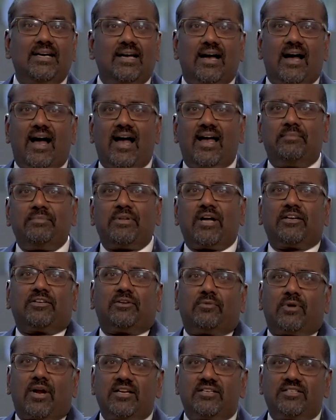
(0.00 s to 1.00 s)
Hi, I'm Dr.
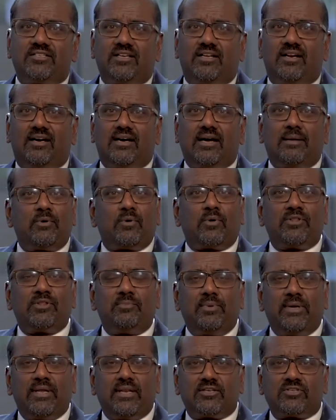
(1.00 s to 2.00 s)
Raj Sinha. I'm an
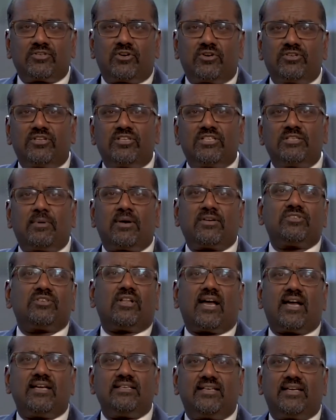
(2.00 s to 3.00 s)
orthopedic surgeon
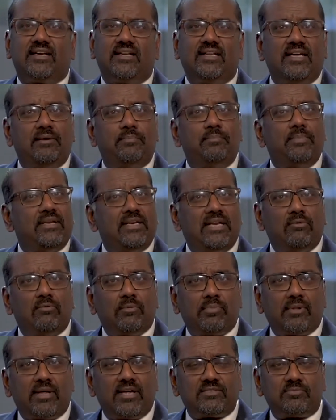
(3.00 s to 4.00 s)
specializing in hip and knee
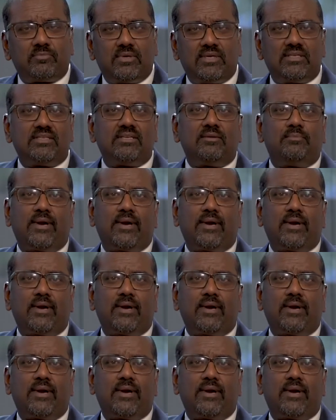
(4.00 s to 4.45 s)
replacement,